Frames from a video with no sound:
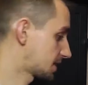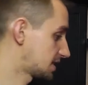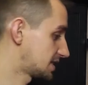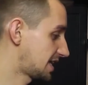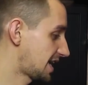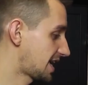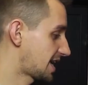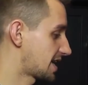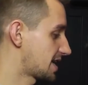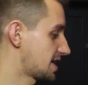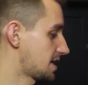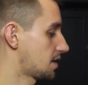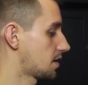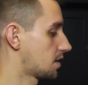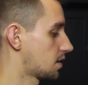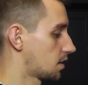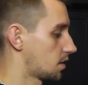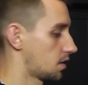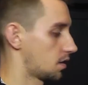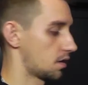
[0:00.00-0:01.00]
Today,
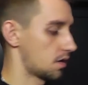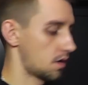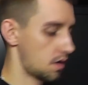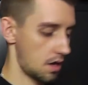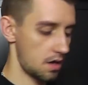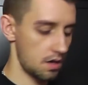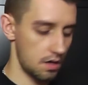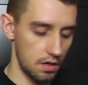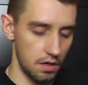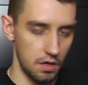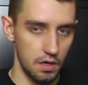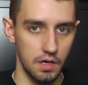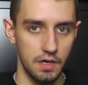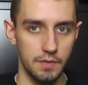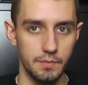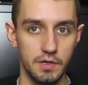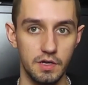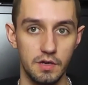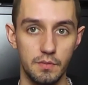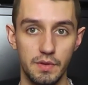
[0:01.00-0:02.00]

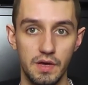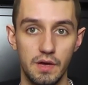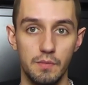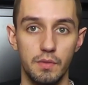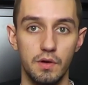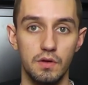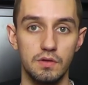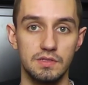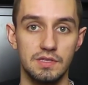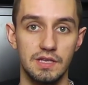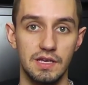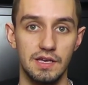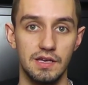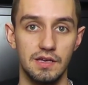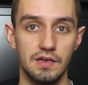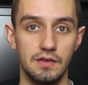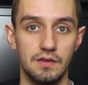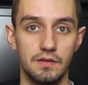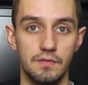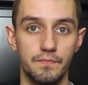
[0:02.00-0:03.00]
I'm gonna be
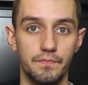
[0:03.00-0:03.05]
unboxing